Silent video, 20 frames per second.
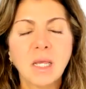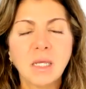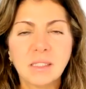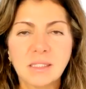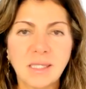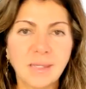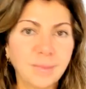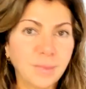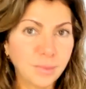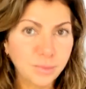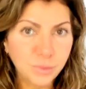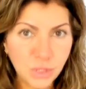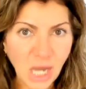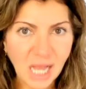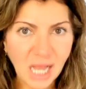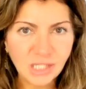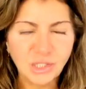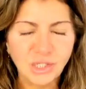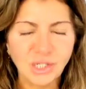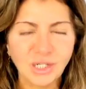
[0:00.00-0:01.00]
Same
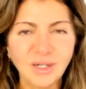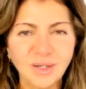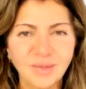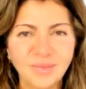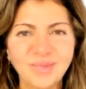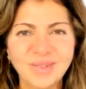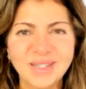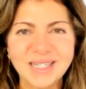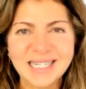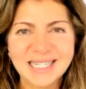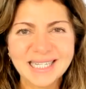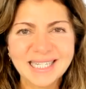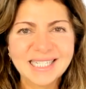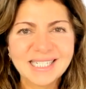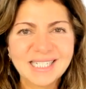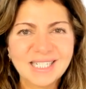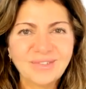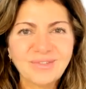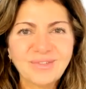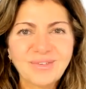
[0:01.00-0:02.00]
objection, completely
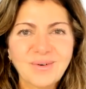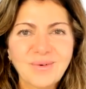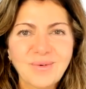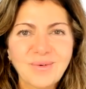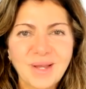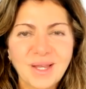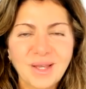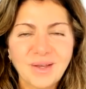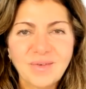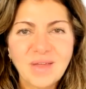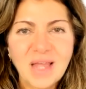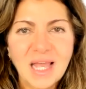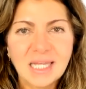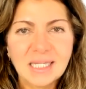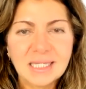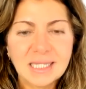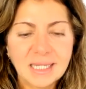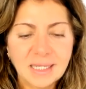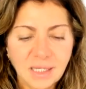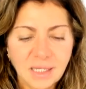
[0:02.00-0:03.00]
different way of
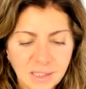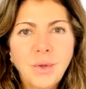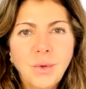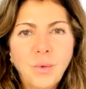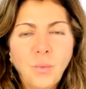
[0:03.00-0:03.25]
handling it.